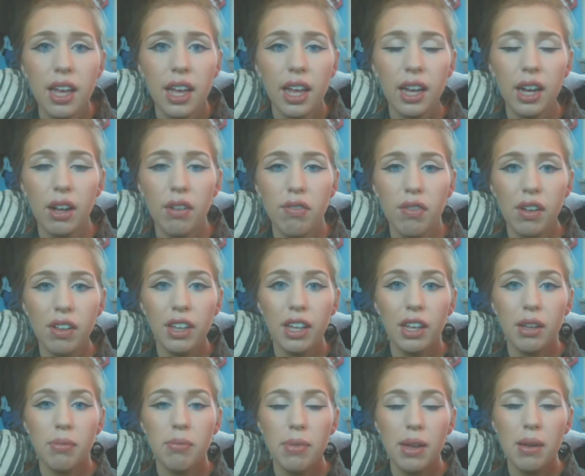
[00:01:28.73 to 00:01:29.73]
and I felt
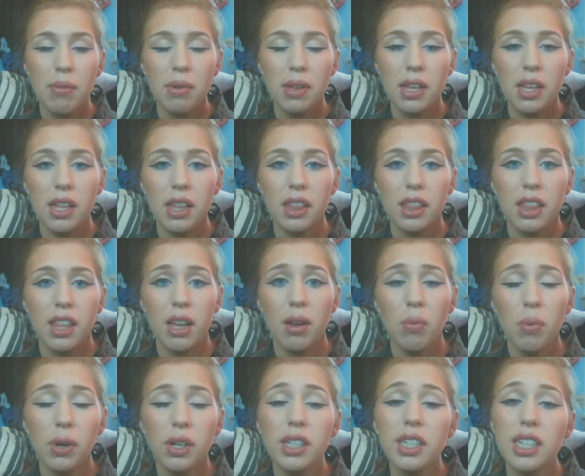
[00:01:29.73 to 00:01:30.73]
like maybe they
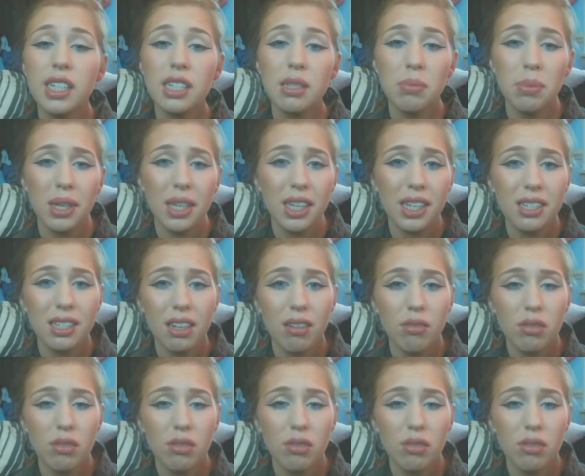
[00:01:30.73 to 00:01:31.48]
weren't as big as I